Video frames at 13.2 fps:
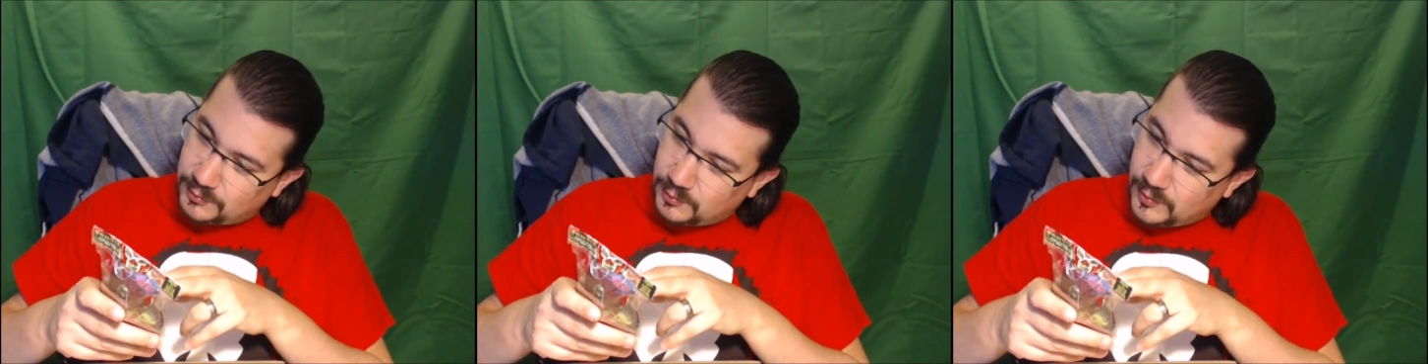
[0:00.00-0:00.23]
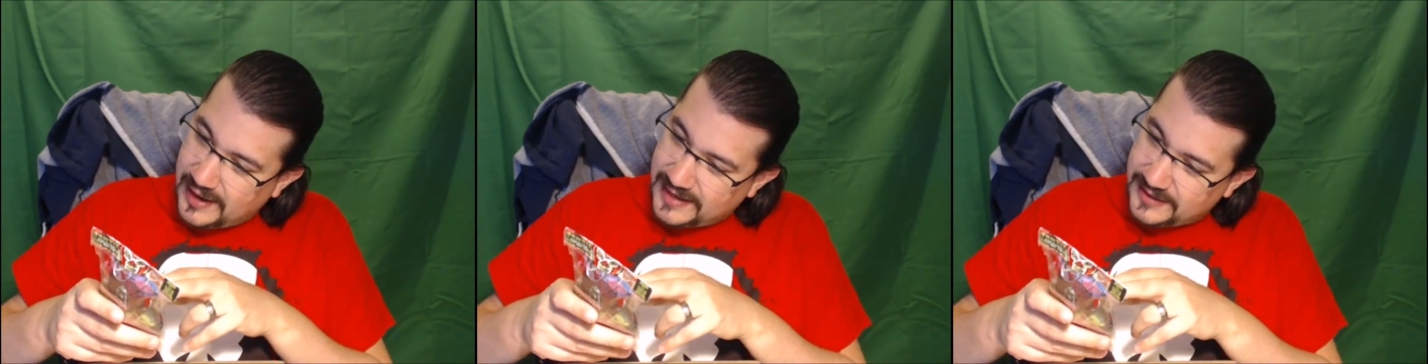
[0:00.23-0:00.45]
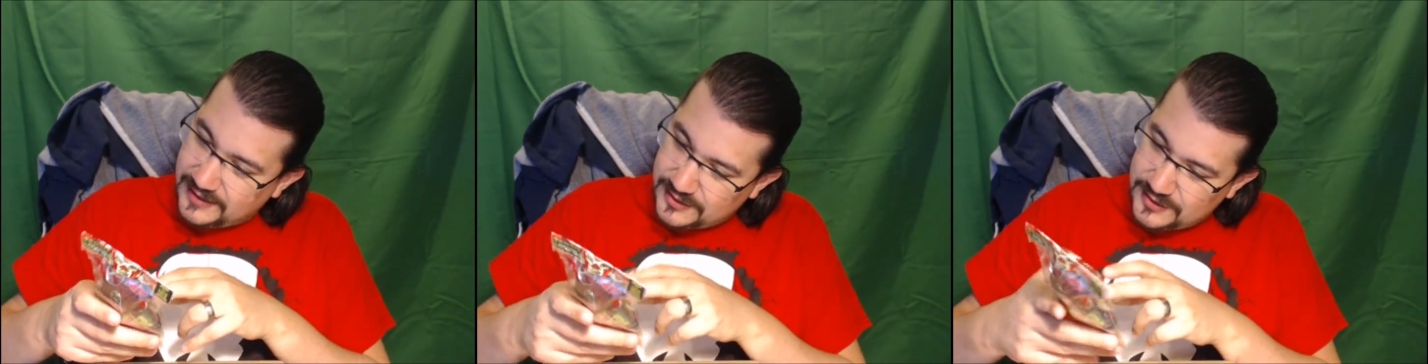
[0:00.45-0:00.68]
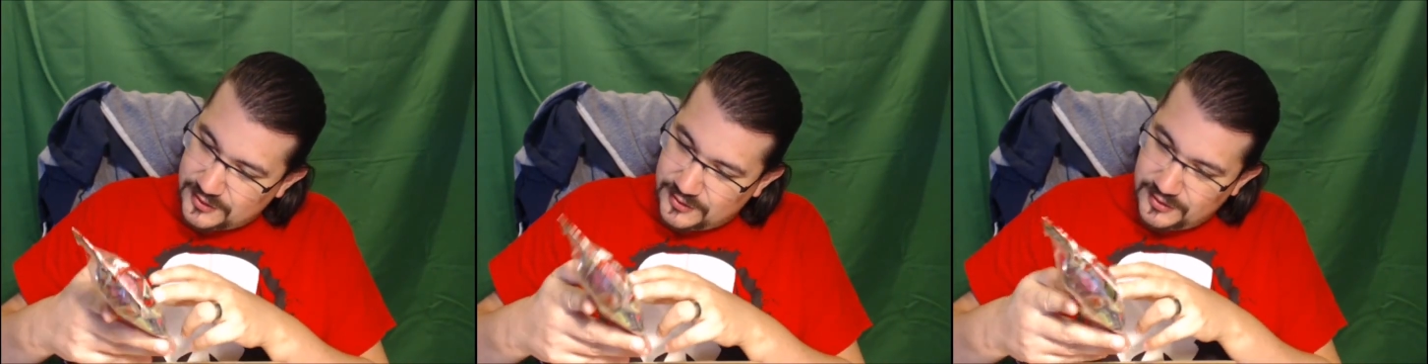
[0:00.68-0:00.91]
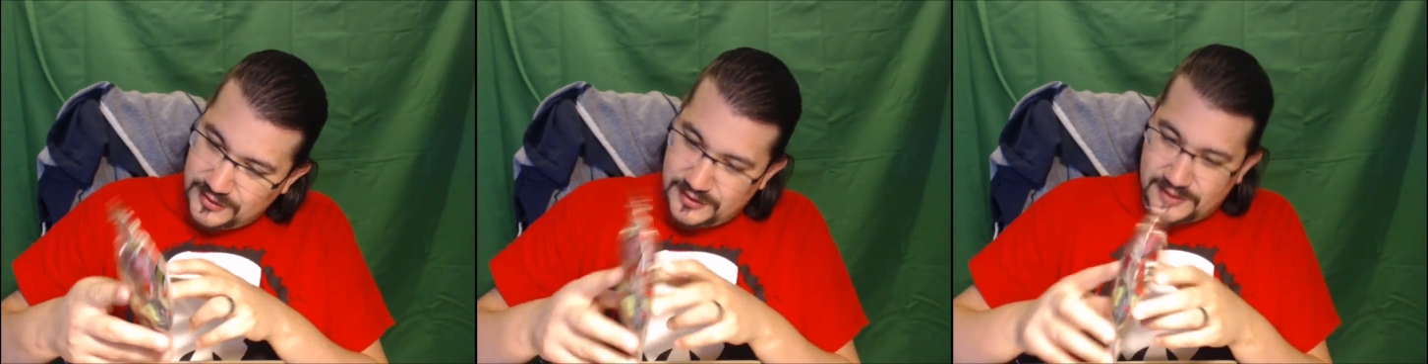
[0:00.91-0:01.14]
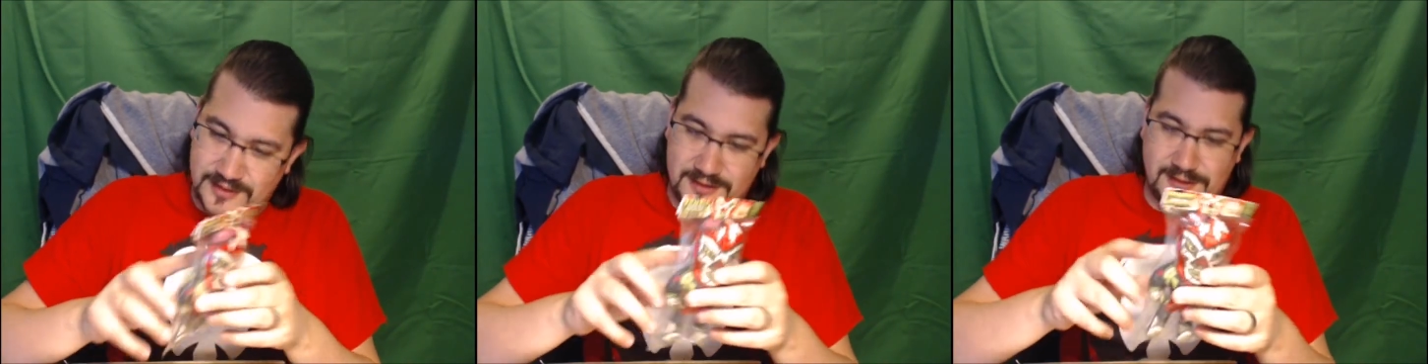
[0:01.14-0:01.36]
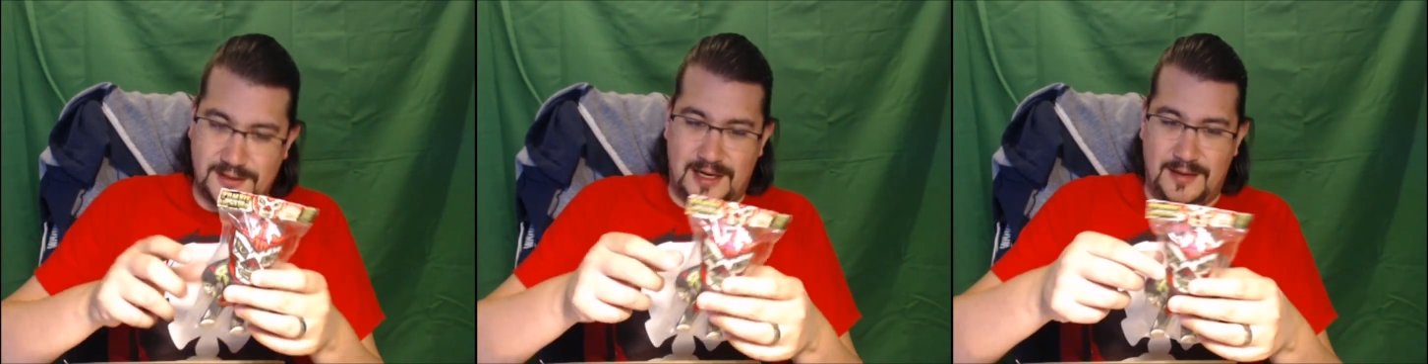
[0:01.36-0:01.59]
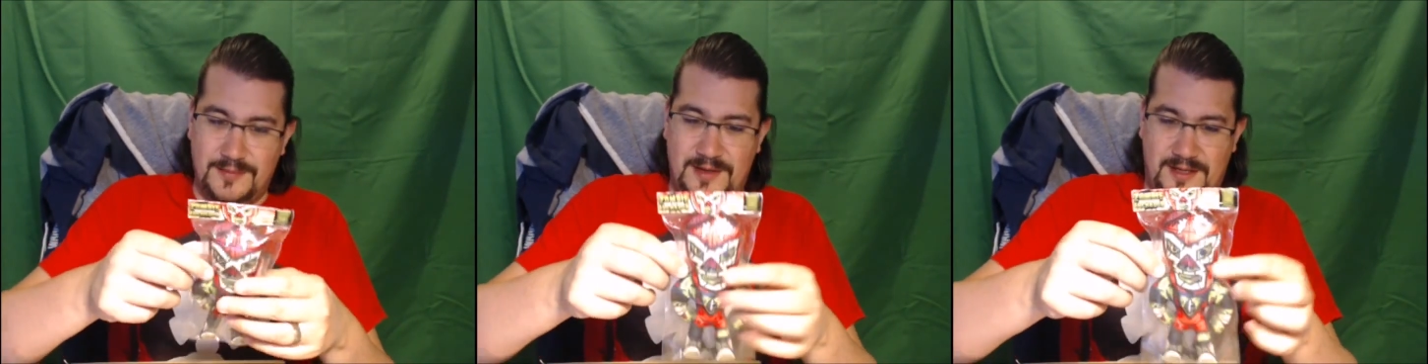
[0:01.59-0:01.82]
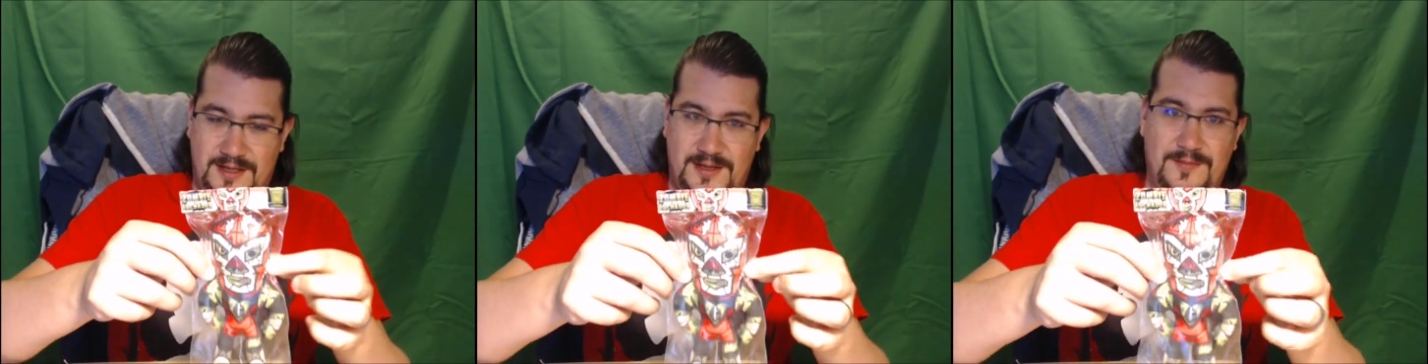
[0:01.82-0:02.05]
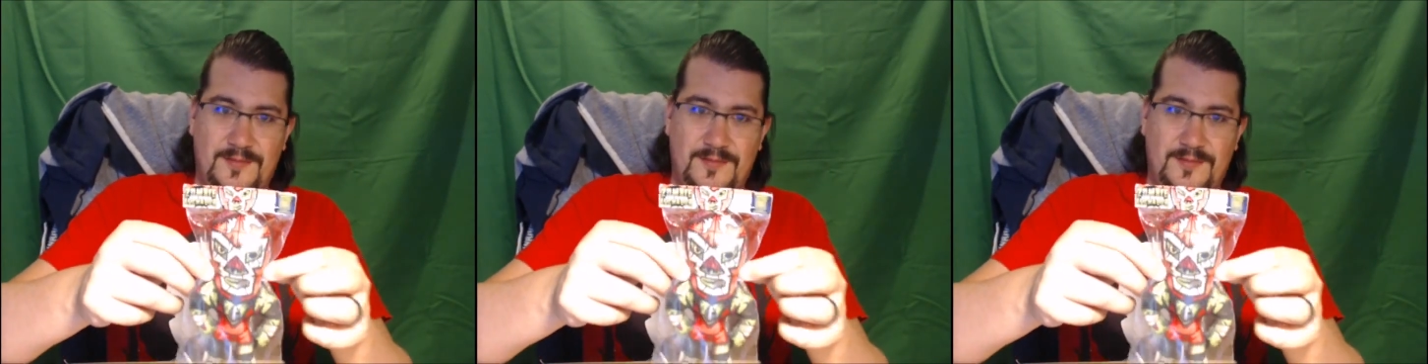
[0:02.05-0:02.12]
Wagner Jr. Zombie.